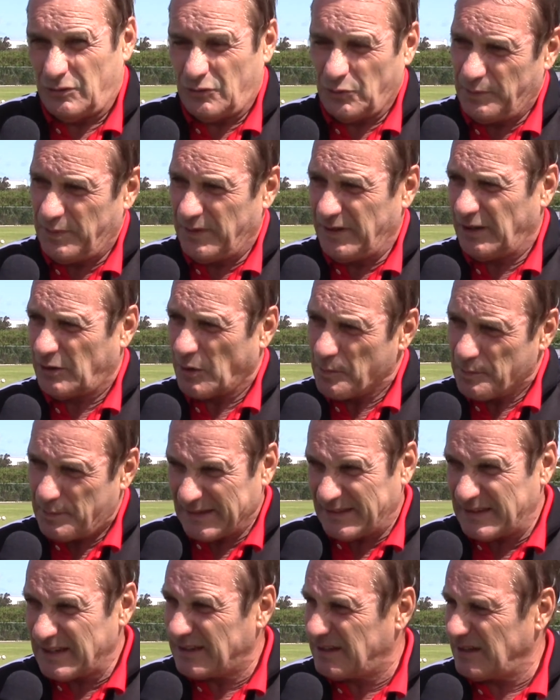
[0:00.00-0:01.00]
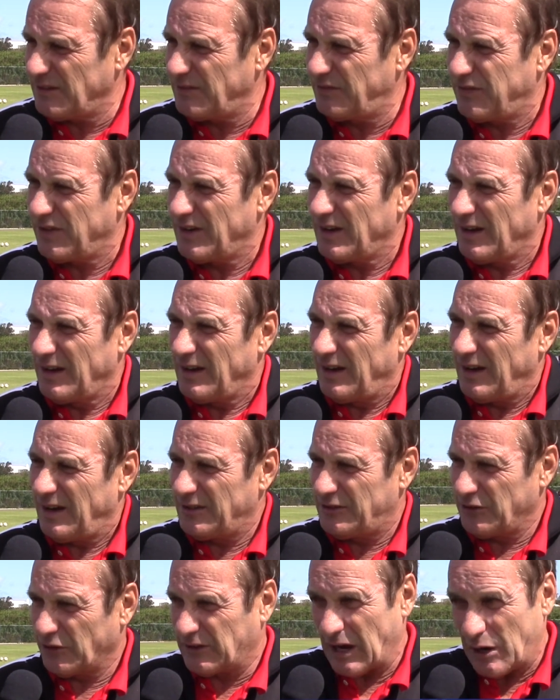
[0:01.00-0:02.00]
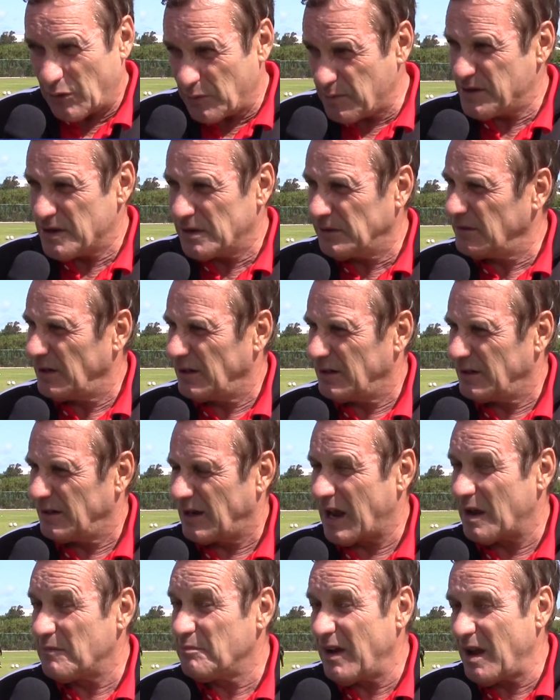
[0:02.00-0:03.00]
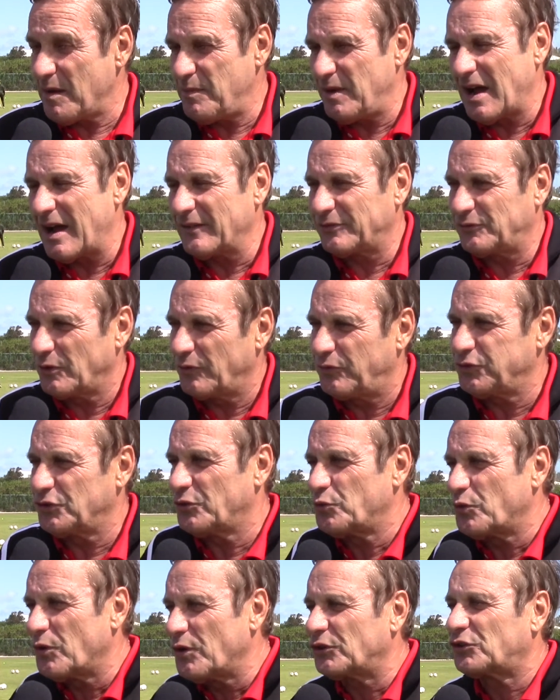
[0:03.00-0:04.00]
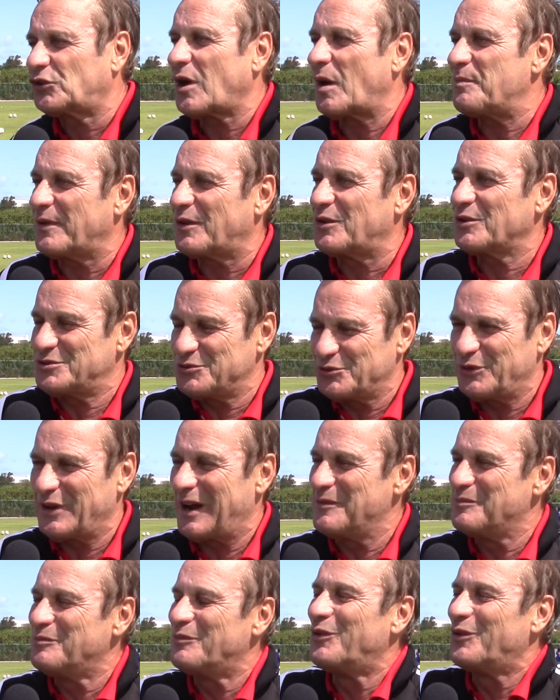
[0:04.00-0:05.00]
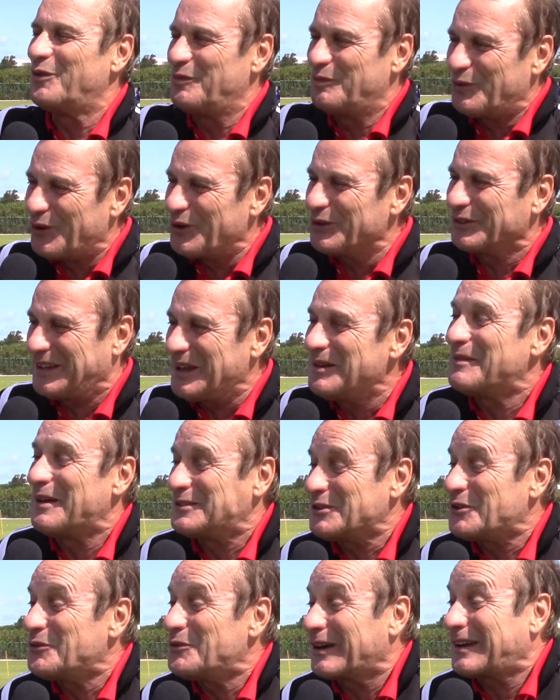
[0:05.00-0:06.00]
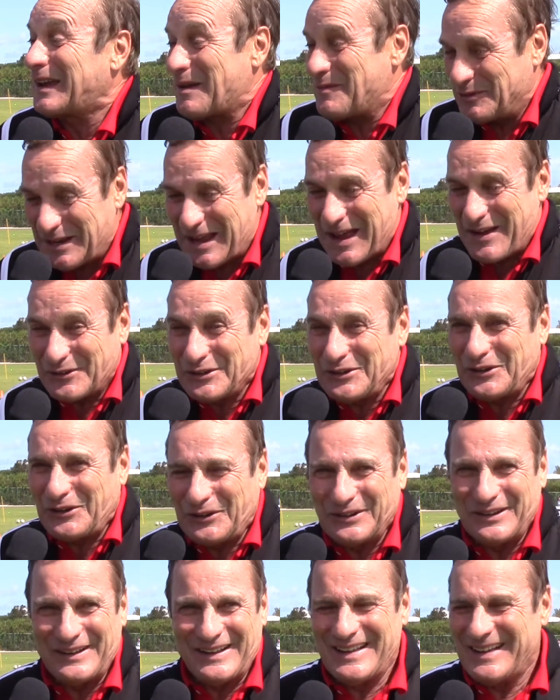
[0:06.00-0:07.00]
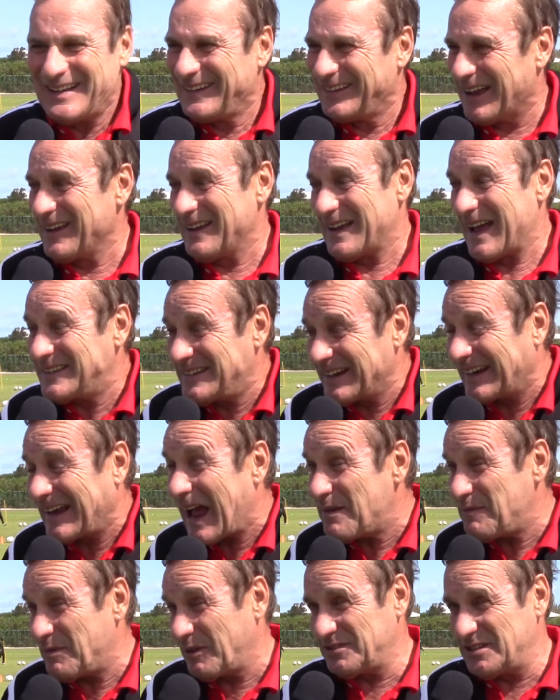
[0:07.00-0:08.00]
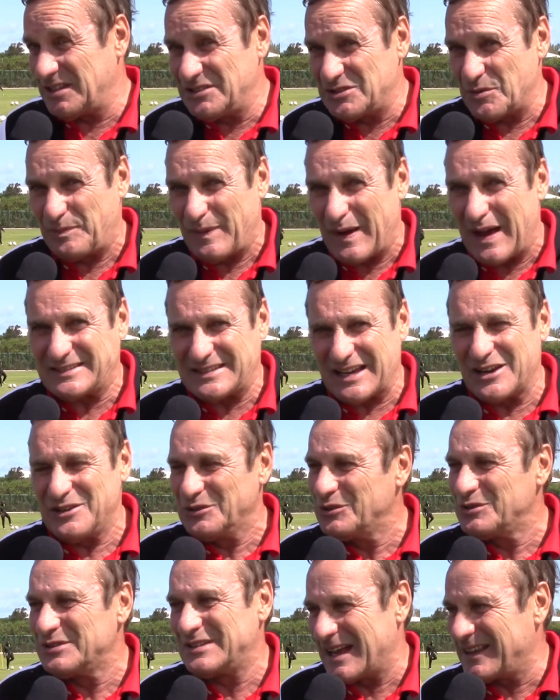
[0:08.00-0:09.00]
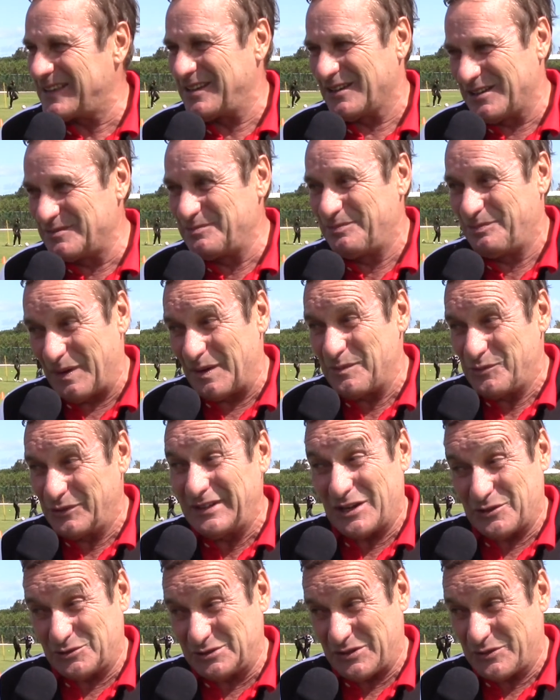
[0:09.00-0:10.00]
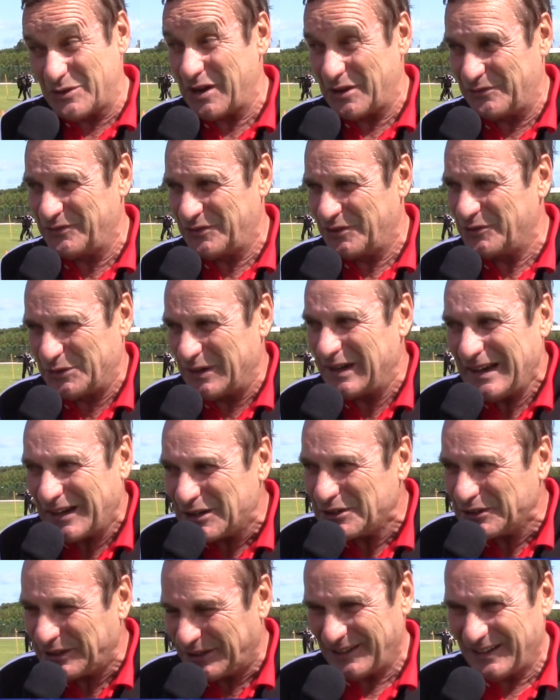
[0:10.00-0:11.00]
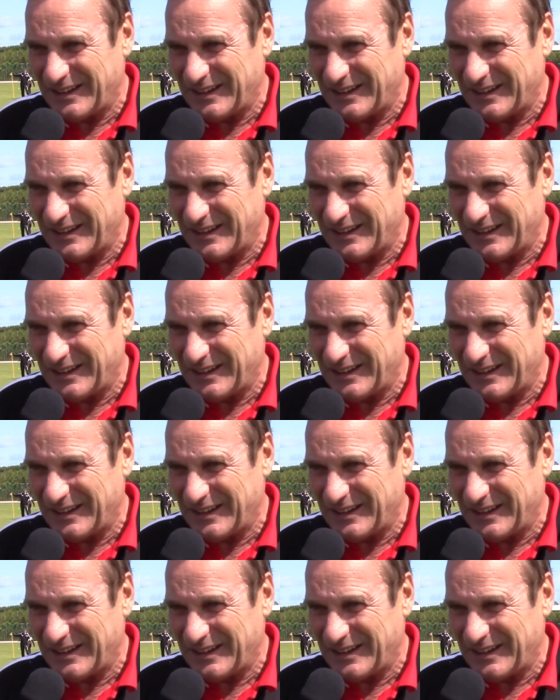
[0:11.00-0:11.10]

be competitive in the Caribbean and maybe after for the World Cup, because we have more team at the World Cup, you never know. And they can, because in the past I knew that Bermuda they were really good,